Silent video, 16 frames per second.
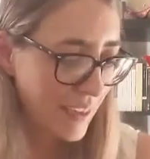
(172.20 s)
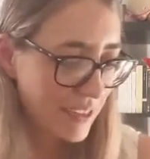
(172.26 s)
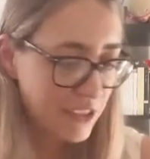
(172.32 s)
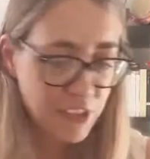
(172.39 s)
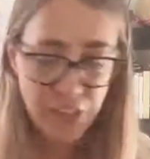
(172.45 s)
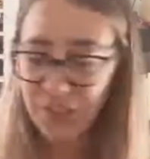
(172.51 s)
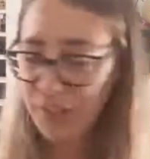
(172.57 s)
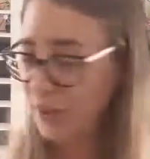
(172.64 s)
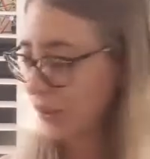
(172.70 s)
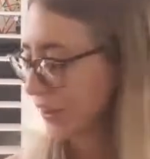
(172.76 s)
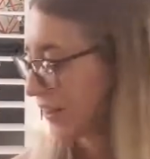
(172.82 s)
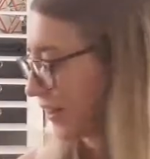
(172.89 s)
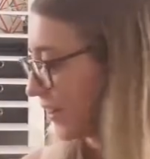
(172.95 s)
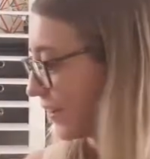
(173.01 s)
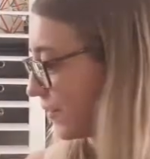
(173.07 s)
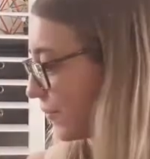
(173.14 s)
So
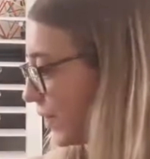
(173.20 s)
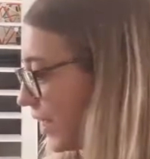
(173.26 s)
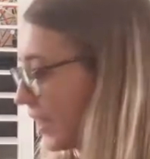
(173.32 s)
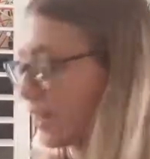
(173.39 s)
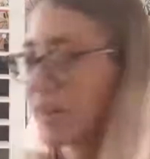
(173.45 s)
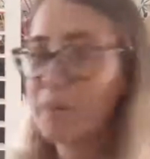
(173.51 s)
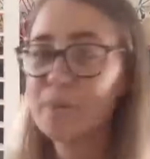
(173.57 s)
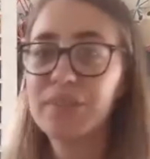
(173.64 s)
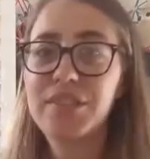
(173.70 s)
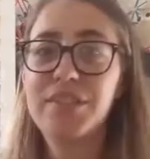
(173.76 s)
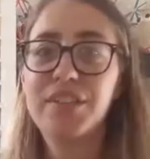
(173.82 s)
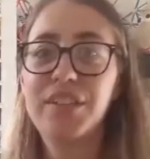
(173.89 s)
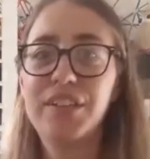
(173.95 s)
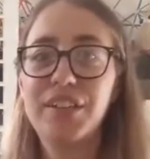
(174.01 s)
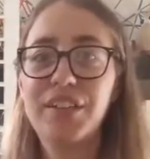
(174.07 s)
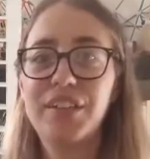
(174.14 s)
when it comes
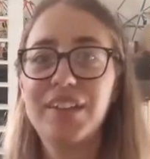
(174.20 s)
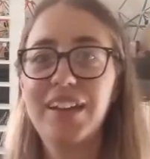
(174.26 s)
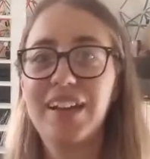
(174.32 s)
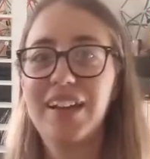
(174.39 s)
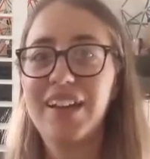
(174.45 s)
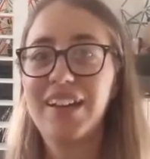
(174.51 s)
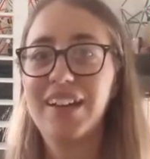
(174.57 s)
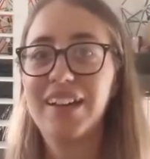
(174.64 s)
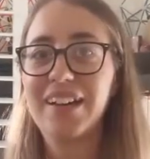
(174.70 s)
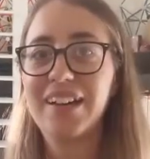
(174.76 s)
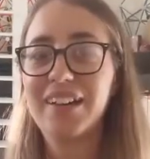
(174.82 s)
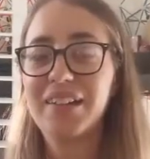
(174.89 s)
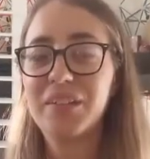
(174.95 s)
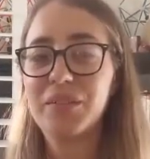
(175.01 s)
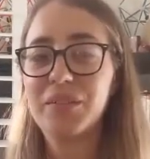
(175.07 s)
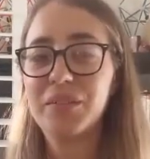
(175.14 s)
to
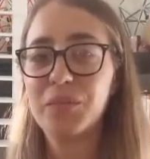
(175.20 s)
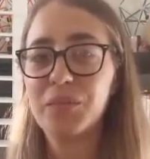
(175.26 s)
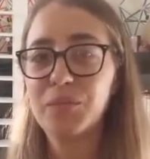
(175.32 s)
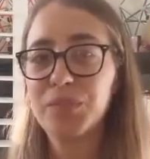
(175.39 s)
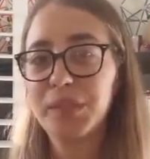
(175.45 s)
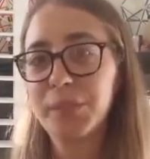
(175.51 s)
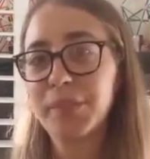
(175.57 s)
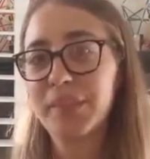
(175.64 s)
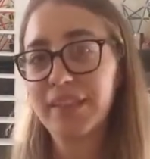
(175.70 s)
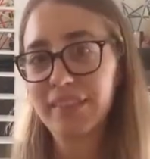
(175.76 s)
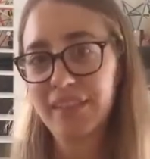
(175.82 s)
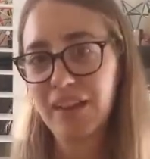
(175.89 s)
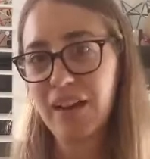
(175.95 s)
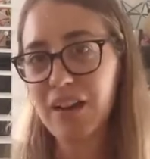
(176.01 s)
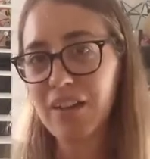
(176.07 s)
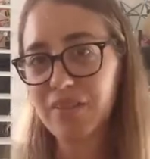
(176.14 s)
something
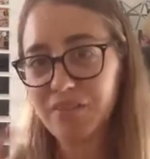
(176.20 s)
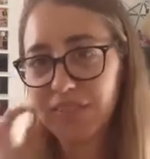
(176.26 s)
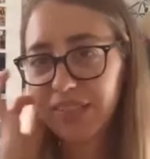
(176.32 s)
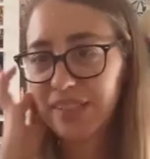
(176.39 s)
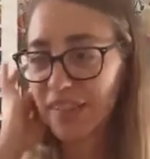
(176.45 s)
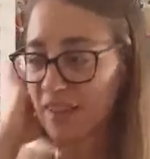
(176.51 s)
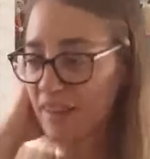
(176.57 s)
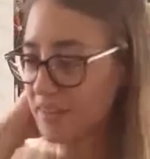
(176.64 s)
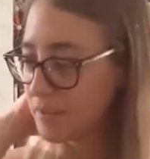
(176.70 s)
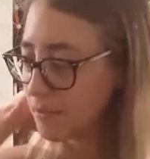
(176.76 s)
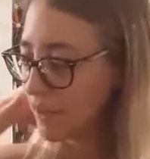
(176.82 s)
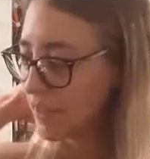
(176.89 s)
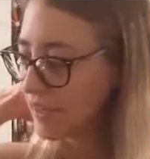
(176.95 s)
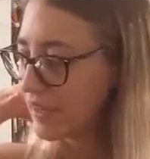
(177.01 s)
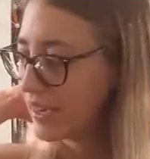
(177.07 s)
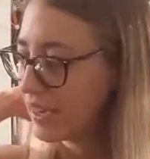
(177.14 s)
that I've designed
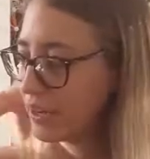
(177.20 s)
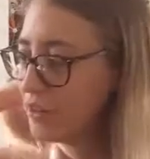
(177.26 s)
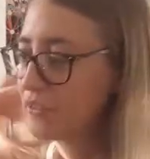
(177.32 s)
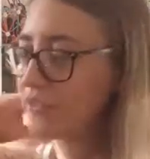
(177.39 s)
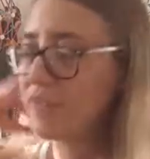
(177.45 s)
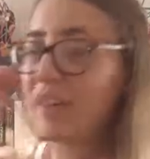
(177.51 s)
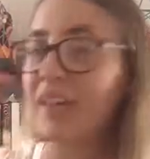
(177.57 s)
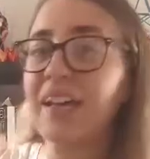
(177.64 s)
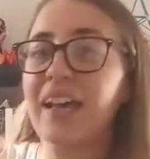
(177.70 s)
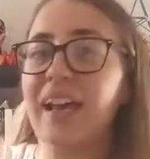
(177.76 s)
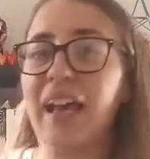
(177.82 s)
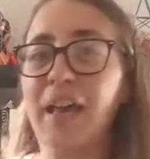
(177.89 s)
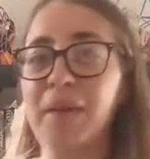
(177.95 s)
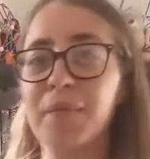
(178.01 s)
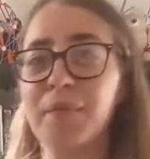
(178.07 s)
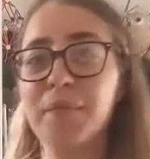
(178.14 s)
myself,
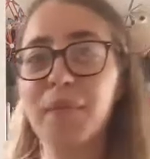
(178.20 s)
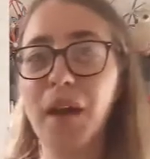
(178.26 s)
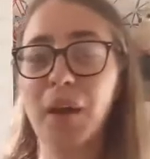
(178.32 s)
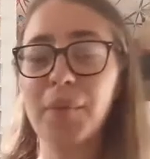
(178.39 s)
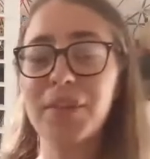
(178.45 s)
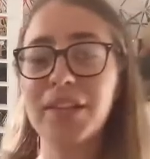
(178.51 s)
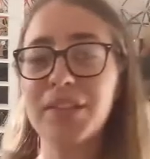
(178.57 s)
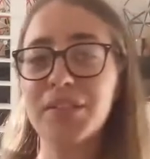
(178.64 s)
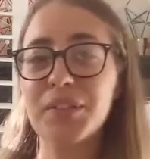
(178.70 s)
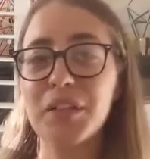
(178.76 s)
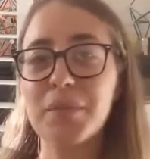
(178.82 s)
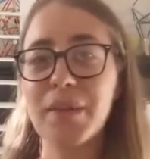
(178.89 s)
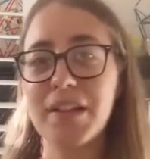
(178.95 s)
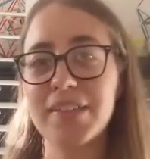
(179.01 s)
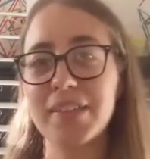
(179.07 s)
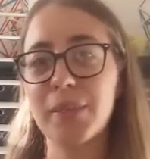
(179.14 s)
I'm going to talk
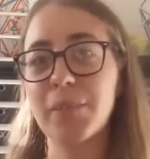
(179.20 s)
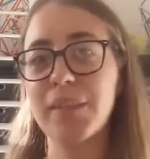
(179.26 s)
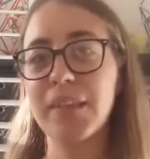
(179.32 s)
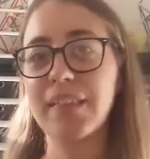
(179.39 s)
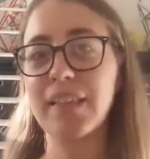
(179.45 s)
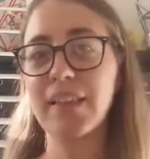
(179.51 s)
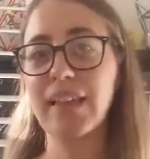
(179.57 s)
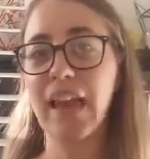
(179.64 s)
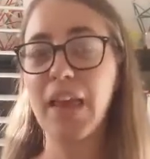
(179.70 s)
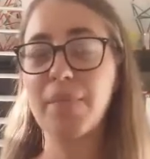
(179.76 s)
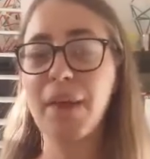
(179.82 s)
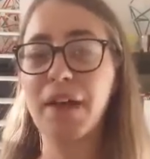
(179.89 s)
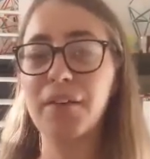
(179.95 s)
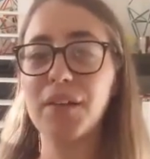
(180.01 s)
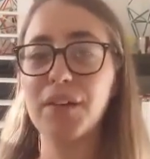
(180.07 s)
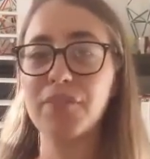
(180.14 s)
about something that came
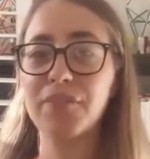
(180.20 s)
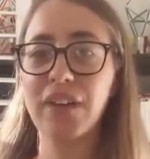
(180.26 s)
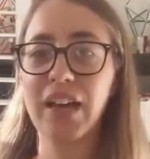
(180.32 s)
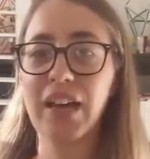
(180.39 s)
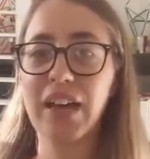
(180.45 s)
out of a